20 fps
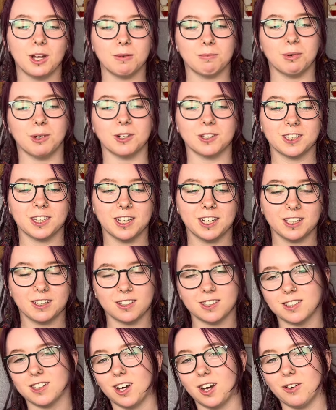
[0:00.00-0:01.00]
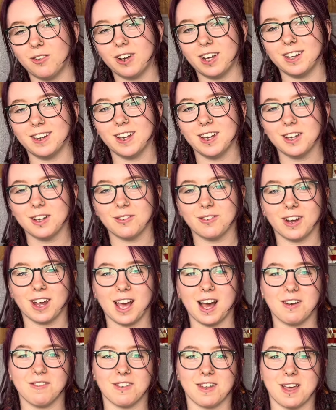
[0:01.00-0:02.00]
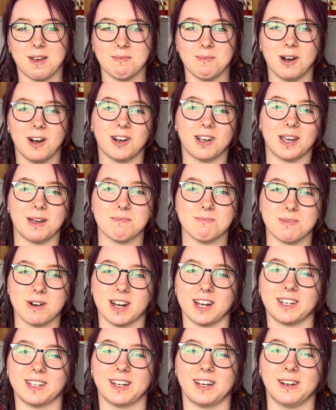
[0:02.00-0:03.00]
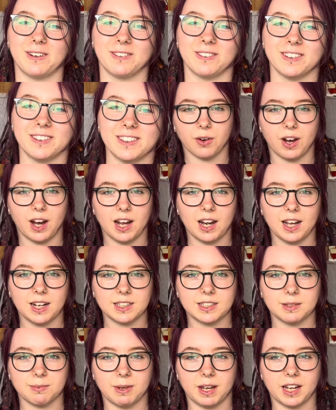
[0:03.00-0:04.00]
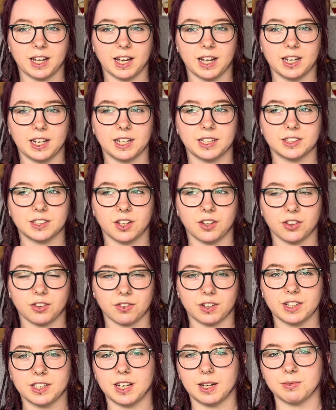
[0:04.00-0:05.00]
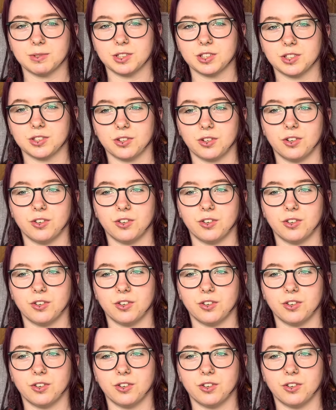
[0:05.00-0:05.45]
But to start with, we have a market breakdown. I like to make at least 3 times the store